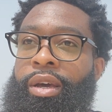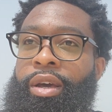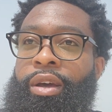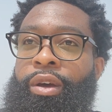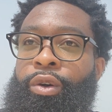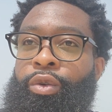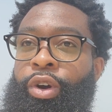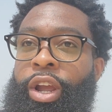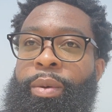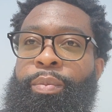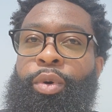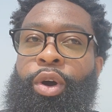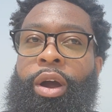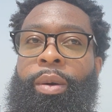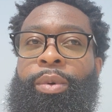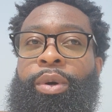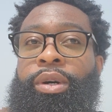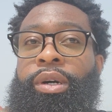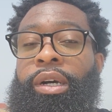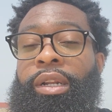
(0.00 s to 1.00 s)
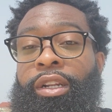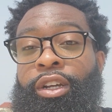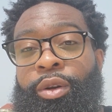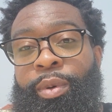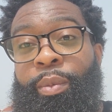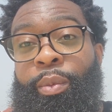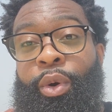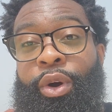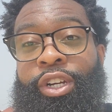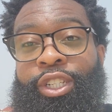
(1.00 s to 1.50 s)
Great barber, a little
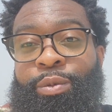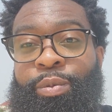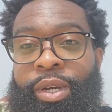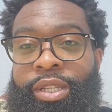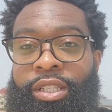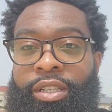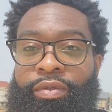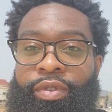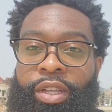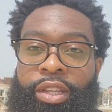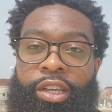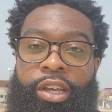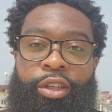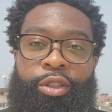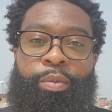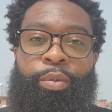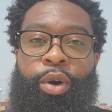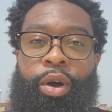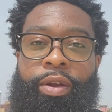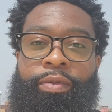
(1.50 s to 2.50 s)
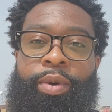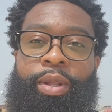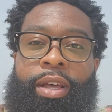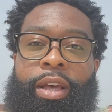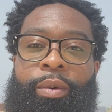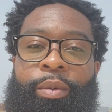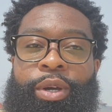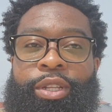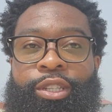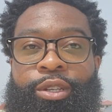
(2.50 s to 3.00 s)
bit more expensive than the other barber that I
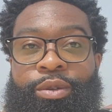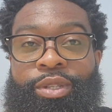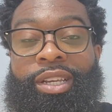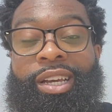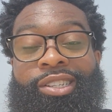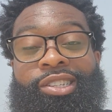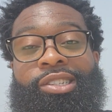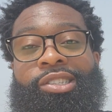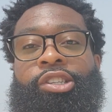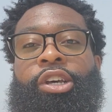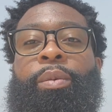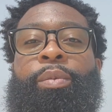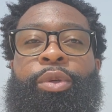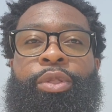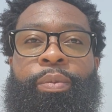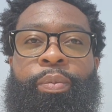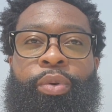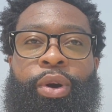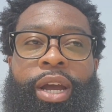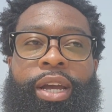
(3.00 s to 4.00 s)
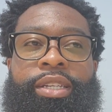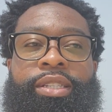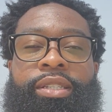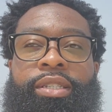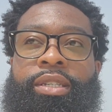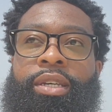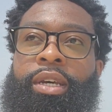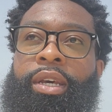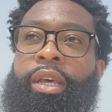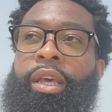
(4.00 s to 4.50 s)
went to. It's actually double the price,
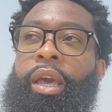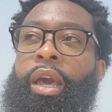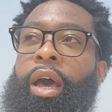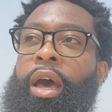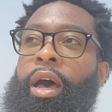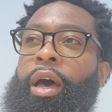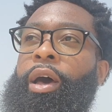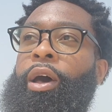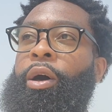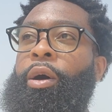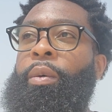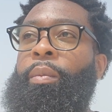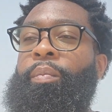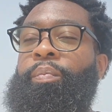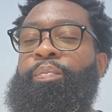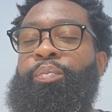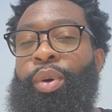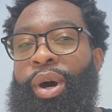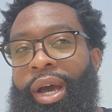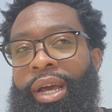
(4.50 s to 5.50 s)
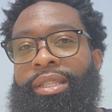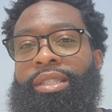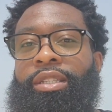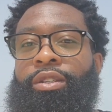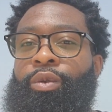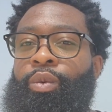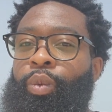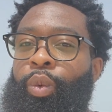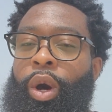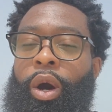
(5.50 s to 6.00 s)
but
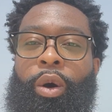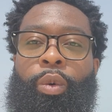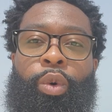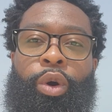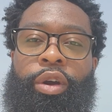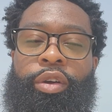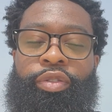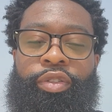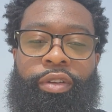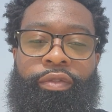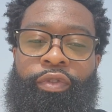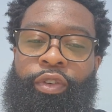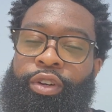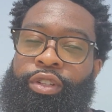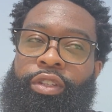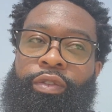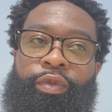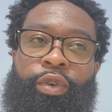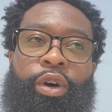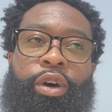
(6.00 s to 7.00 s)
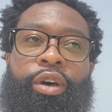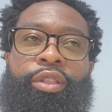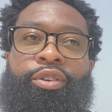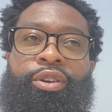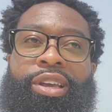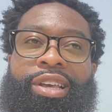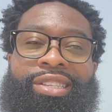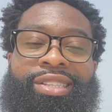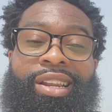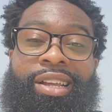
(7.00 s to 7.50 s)
well worth it. First of all, there
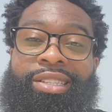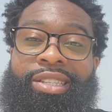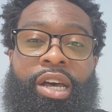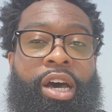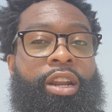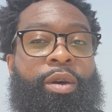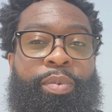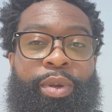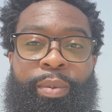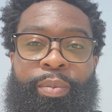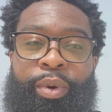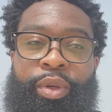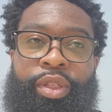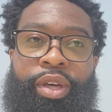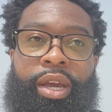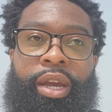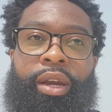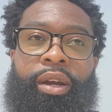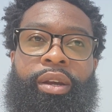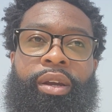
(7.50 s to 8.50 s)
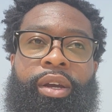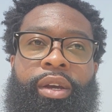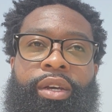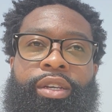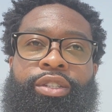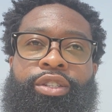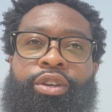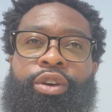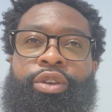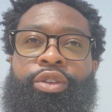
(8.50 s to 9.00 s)
isn't a ton of people there,
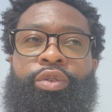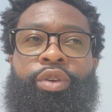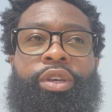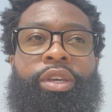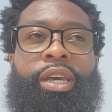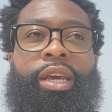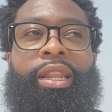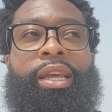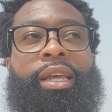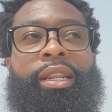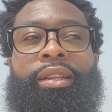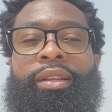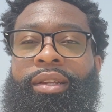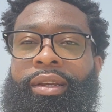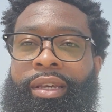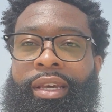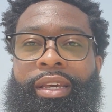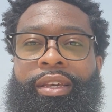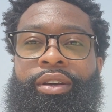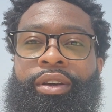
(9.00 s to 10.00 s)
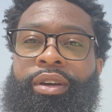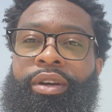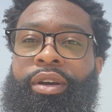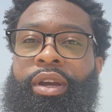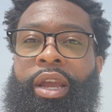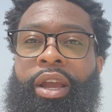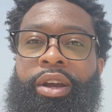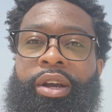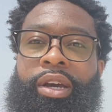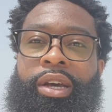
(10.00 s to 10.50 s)
so you can get in, get your
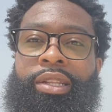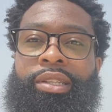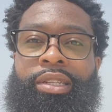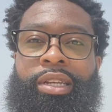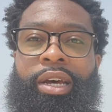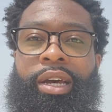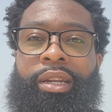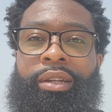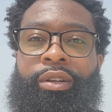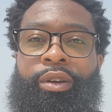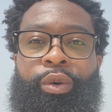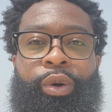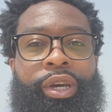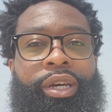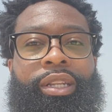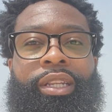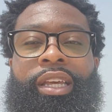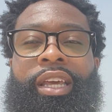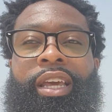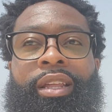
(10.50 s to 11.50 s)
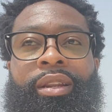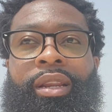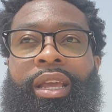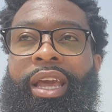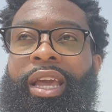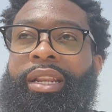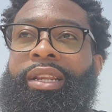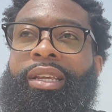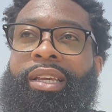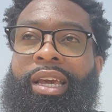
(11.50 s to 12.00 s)
haircut done quickly
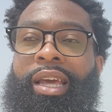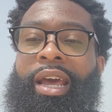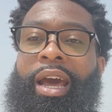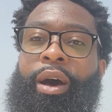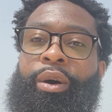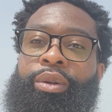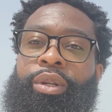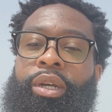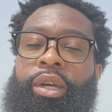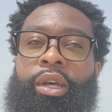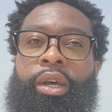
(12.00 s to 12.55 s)
and get out.